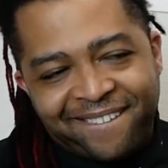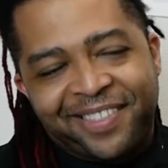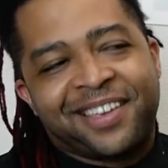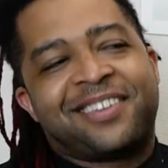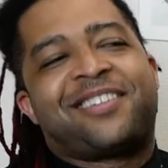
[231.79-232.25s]

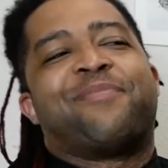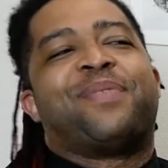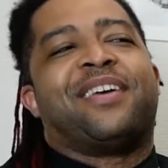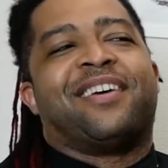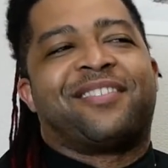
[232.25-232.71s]
This should
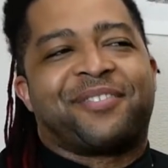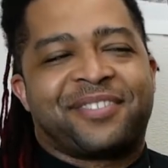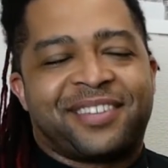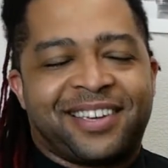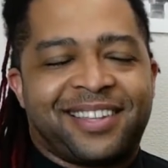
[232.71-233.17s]
be
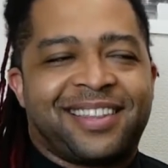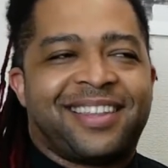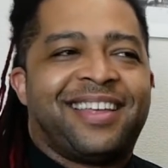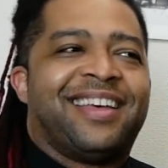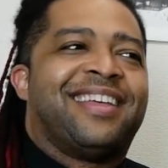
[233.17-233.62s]
interesting.
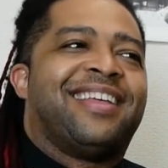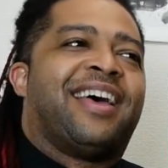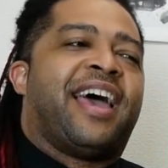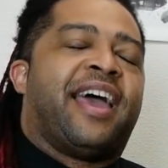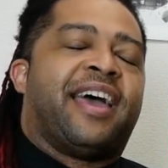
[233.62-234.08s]

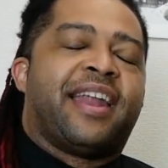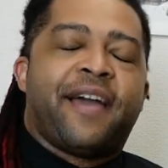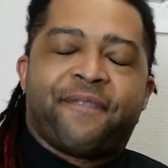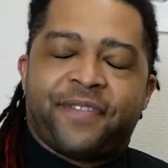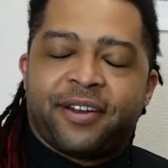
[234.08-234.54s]
And
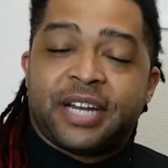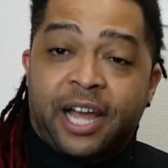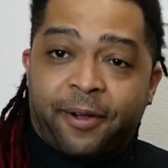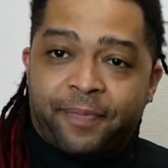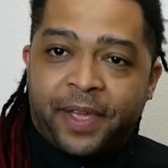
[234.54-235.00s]
I figured out.